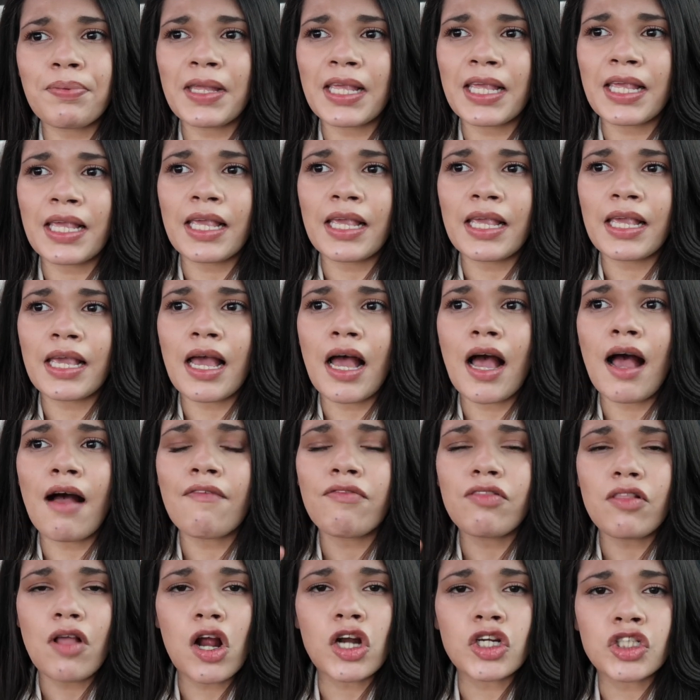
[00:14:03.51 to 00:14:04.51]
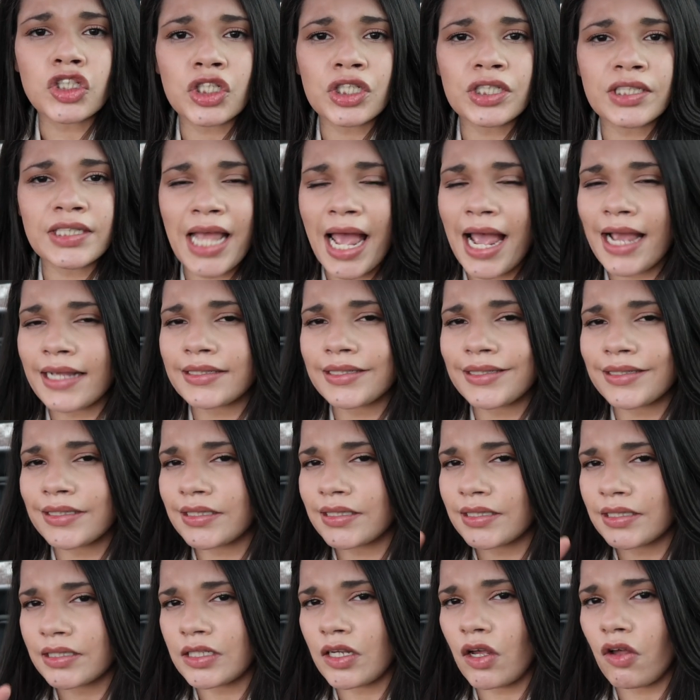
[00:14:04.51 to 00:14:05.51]
be of larger size and
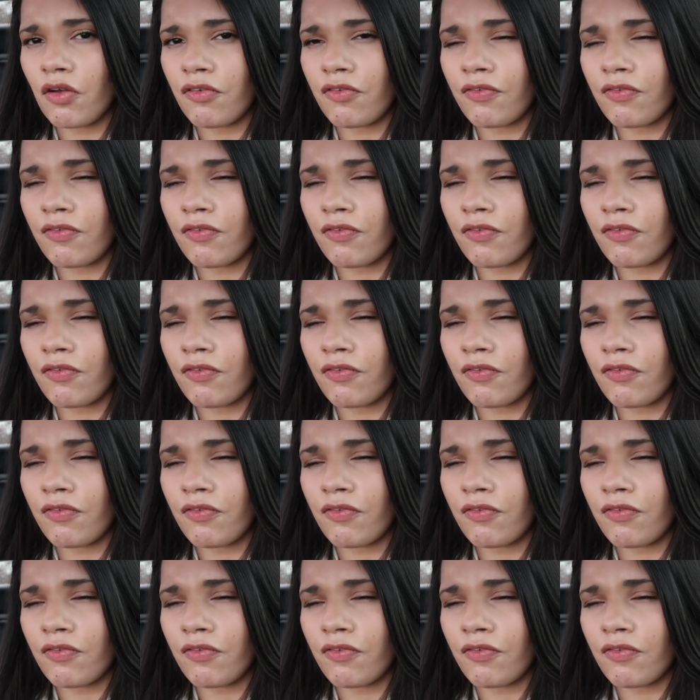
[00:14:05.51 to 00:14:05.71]
still